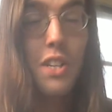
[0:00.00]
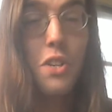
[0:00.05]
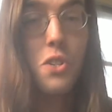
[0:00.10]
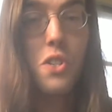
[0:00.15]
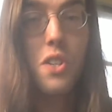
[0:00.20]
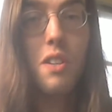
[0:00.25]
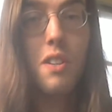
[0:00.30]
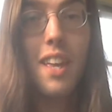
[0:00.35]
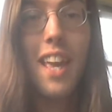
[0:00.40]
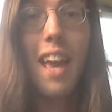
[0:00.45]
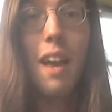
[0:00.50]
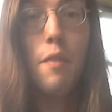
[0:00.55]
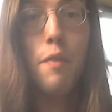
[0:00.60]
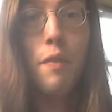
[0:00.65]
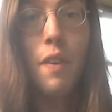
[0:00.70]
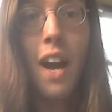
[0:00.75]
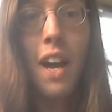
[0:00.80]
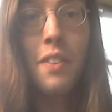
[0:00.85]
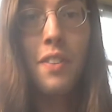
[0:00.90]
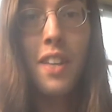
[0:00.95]
I just can't
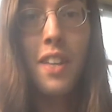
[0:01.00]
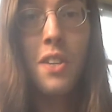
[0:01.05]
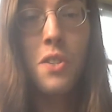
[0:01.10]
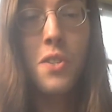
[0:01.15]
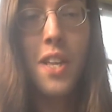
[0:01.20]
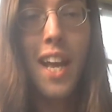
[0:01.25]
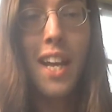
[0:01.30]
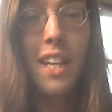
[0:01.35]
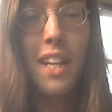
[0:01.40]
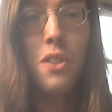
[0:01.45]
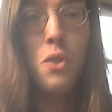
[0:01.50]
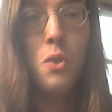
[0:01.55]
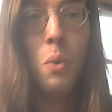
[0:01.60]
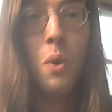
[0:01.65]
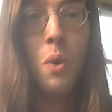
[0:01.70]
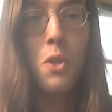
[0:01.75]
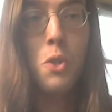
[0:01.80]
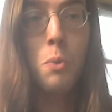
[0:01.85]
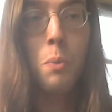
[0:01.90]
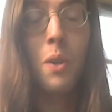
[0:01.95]
find the exact
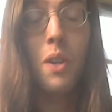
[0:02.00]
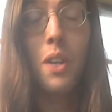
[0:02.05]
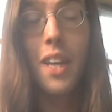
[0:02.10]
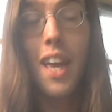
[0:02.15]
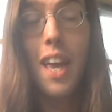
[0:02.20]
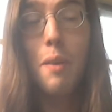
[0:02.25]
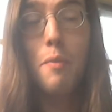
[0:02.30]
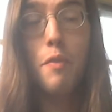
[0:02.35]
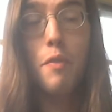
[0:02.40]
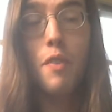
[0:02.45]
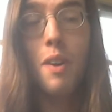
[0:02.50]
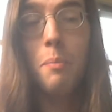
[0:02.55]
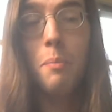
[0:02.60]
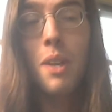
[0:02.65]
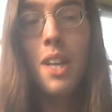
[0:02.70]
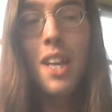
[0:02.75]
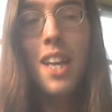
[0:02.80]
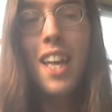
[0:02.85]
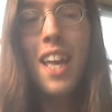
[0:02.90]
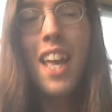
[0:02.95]
source where it came from,